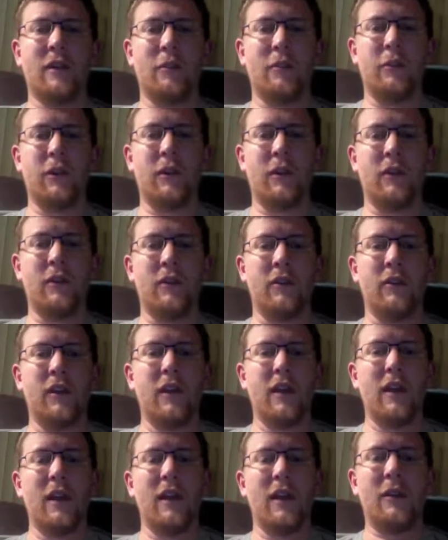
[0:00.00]
couple years
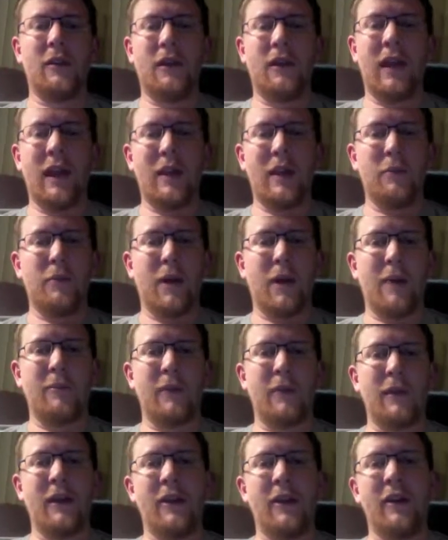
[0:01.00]
in gaining
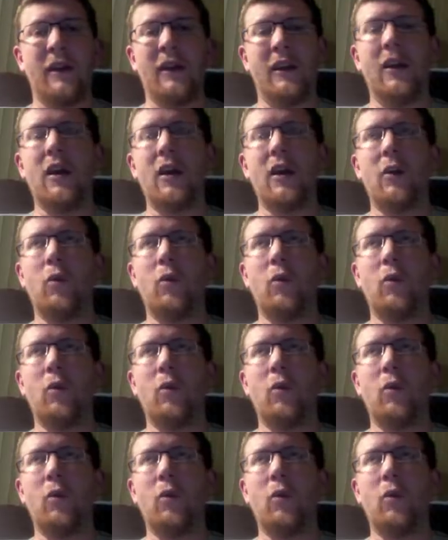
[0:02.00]
popularity.